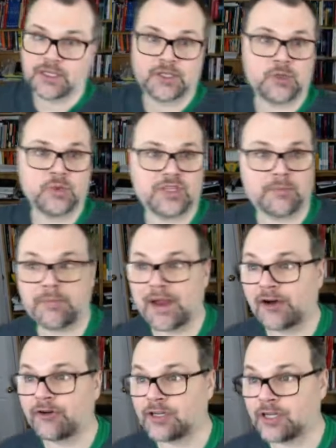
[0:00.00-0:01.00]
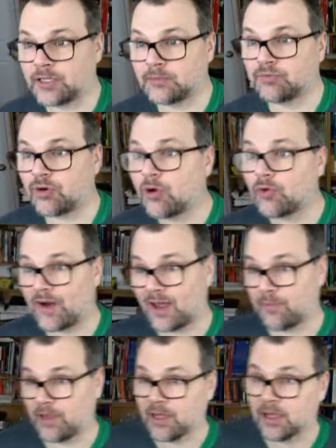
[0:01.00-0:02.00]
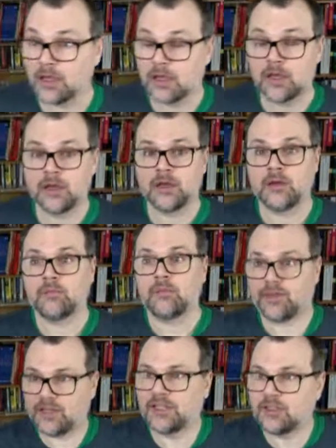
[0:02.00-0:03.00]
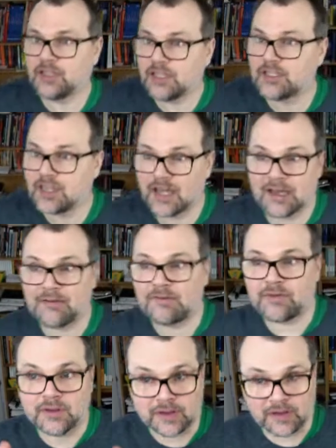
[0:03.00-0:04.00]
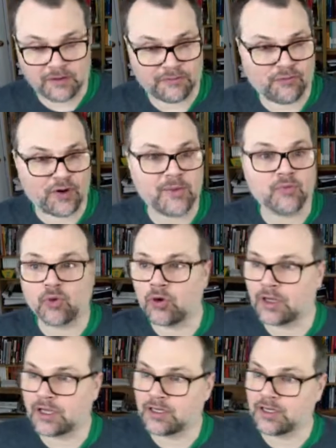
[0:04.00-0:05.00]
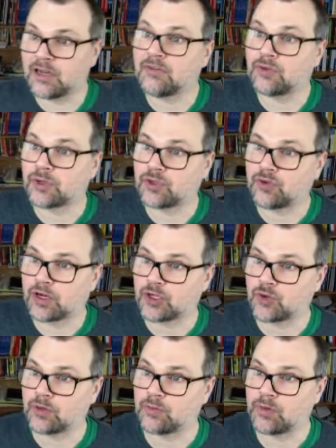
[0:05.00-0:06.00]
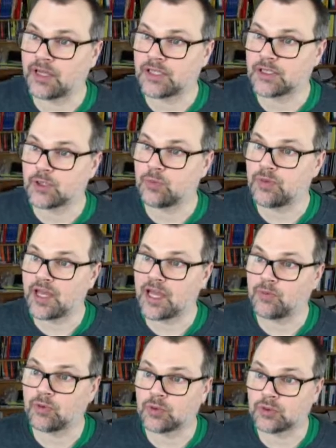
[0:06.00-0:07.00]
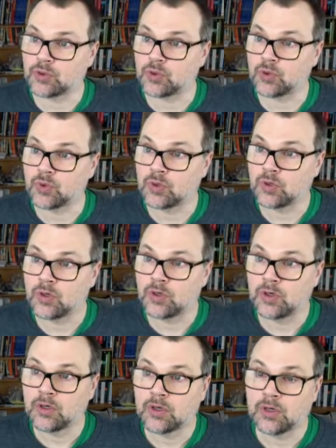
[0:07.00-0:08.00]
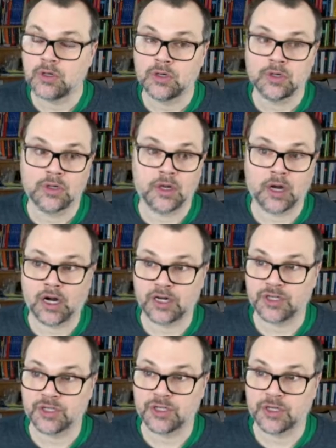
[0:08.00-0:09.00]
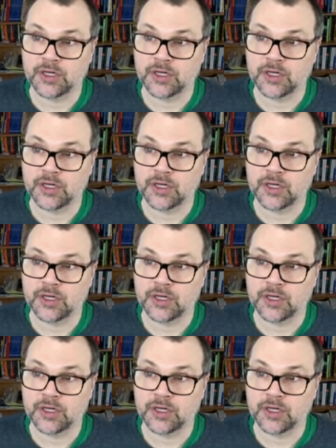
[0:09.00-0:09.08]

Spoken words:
using parallel programming, but then you need to have a framework and an infrastructure in place to be able to do large